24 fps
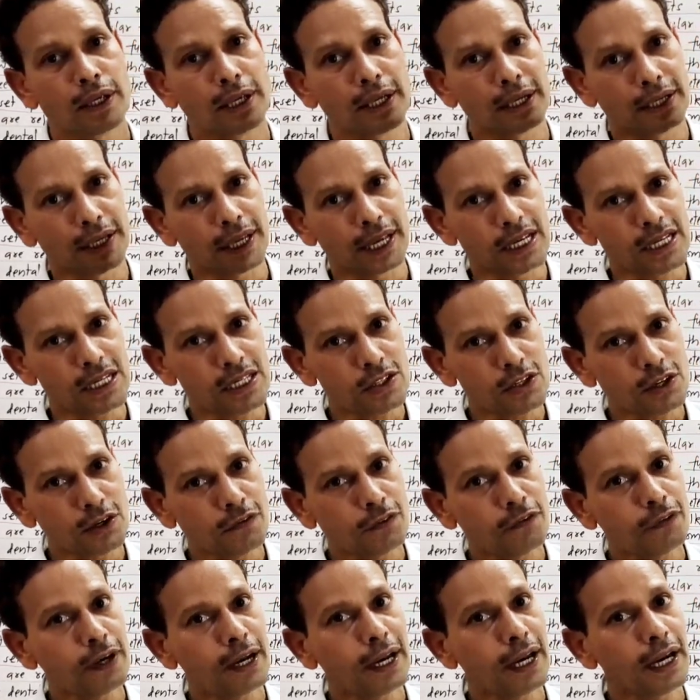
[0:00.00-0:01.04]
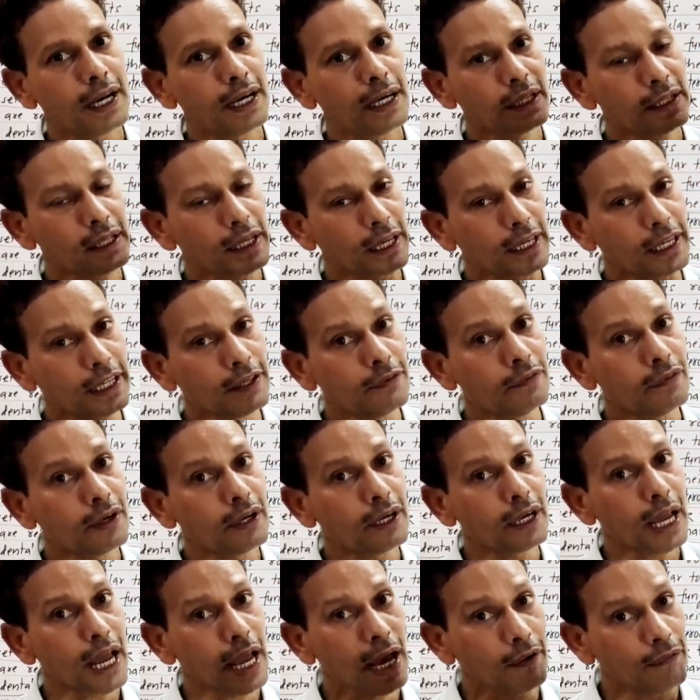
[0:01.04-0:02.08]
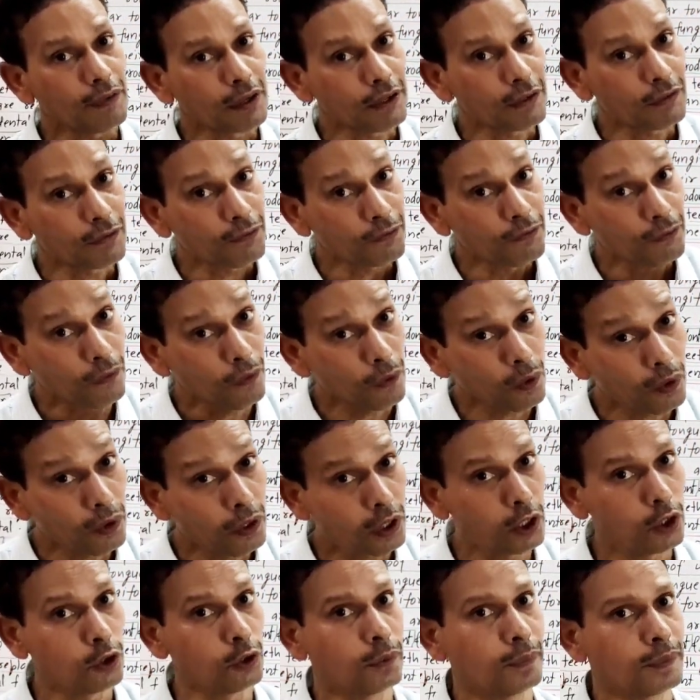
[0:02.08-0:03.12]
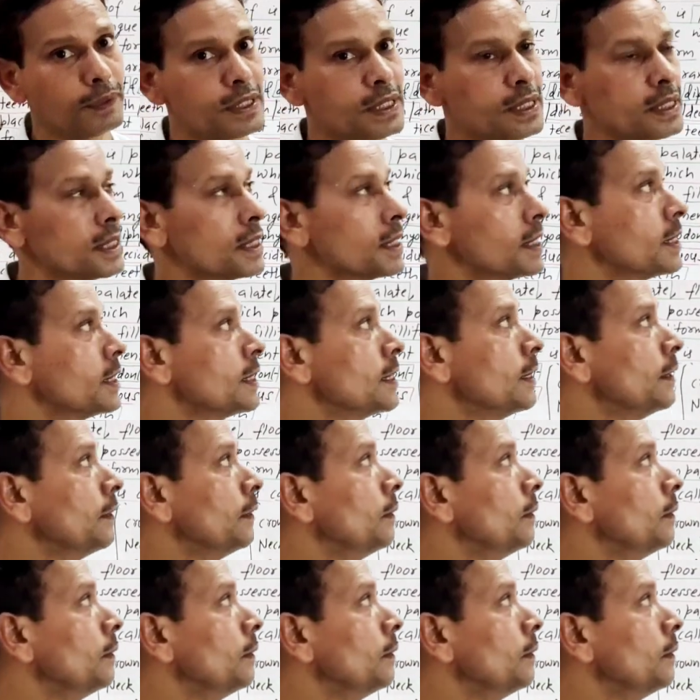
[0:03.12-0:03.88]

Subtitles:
In case of rat, the liver having four lobes.